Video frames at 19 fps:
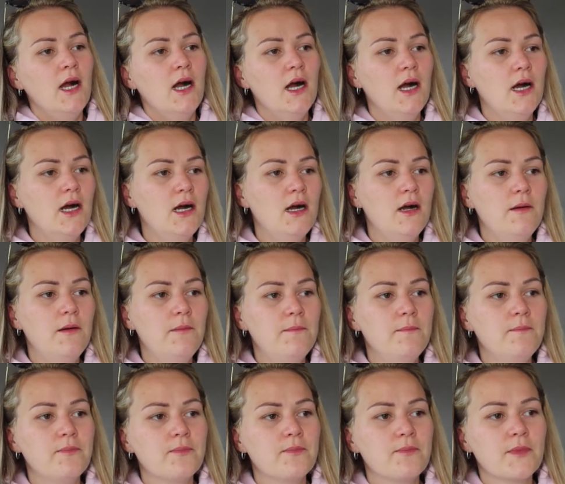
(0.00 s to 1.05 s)

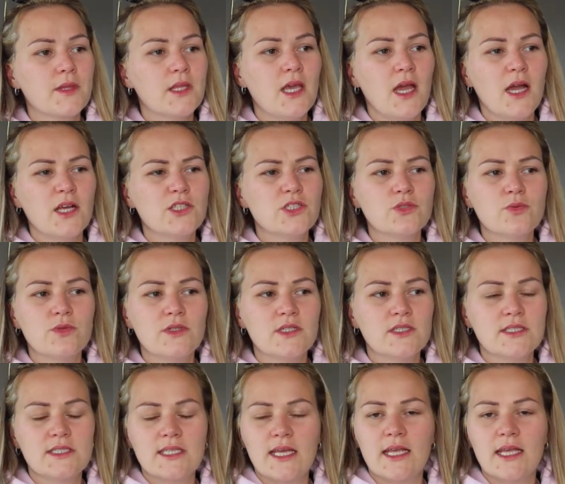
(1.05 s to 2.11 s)
Um, yeah, I just wanted
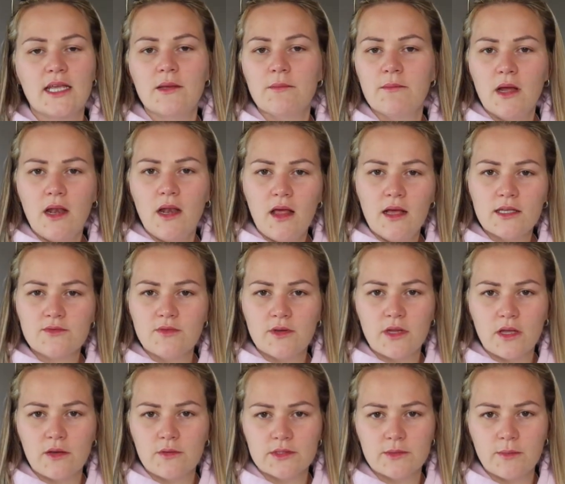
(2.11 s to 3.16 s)
to say my last
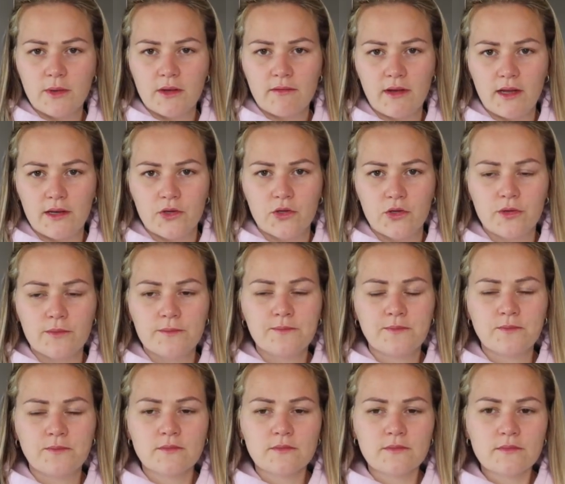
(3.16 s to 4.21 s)
video was a bit
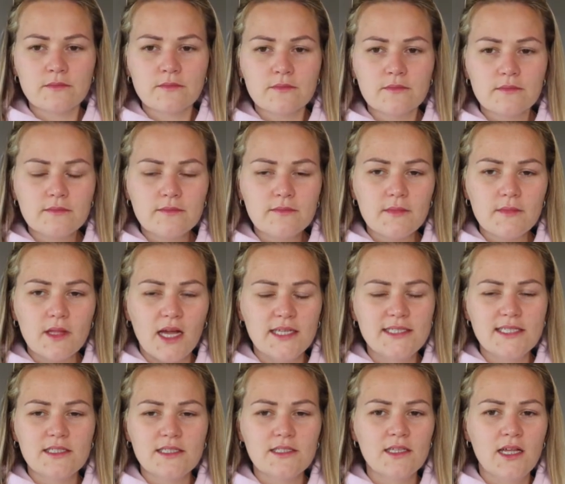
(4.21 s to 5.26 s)
random. I
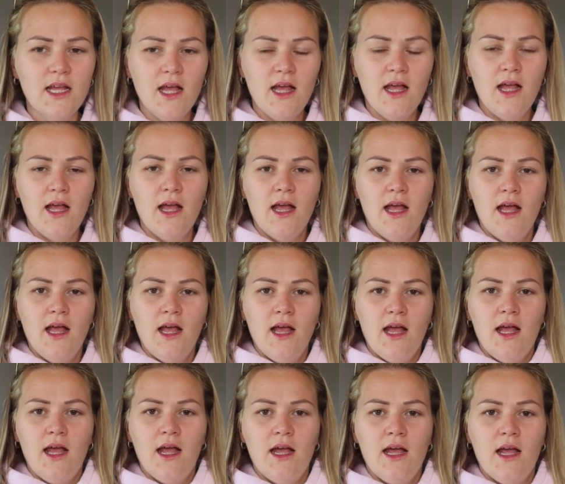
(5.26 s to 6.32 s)
didn't,
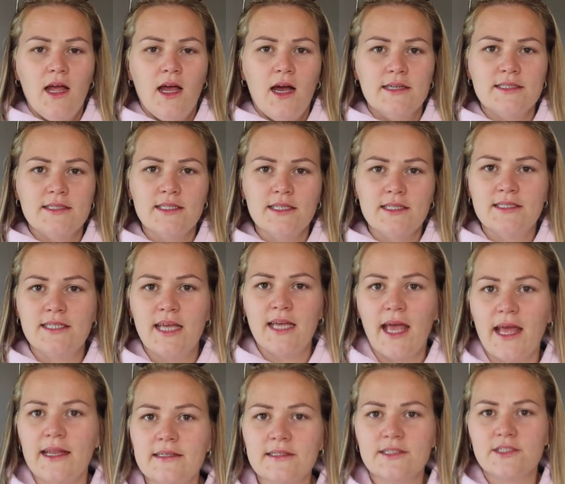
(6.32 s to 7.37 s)
I didn't
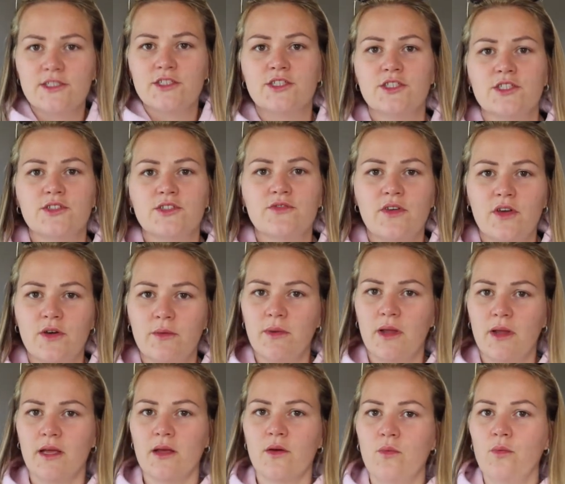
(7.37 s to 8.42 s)
intend to just film
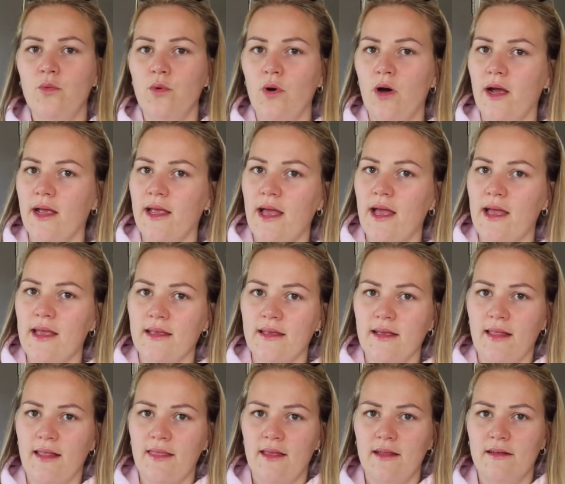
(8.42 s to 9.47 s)
like what I ate
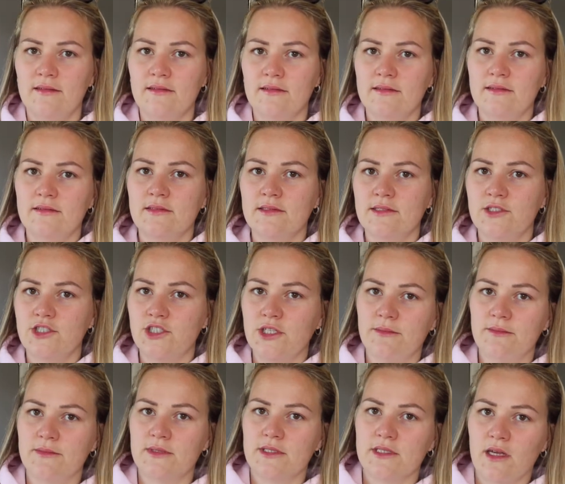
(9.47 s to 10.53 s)
and then
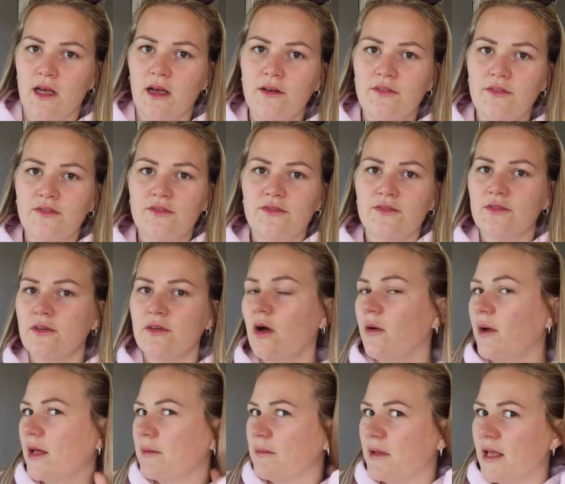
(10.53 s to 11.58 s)
gym stuff. Oh,
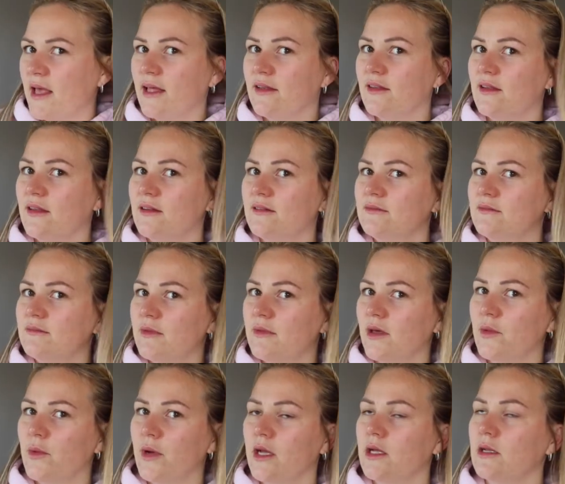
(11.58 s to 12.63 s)
I had my hair done
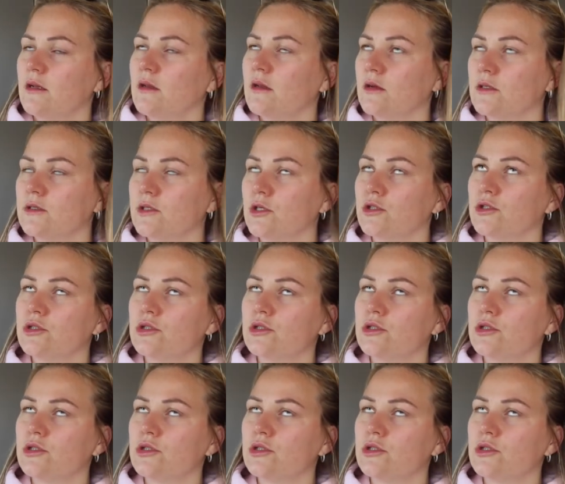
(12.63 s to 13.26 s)
by the way, it looks